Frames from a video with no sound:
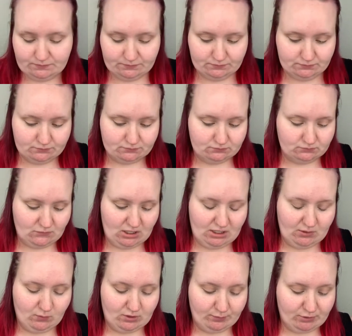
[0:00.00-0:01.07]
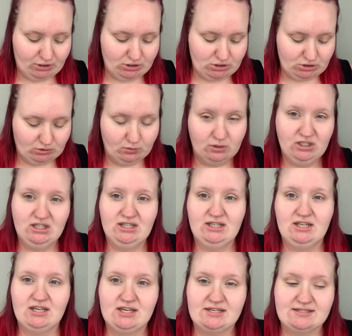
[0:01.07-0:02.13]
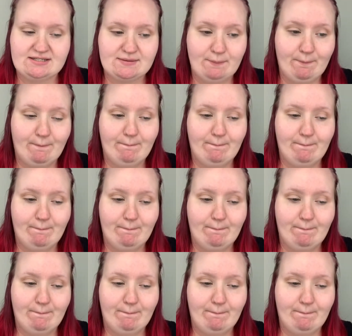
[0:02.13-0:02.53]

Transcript: And then what I'm gonna do is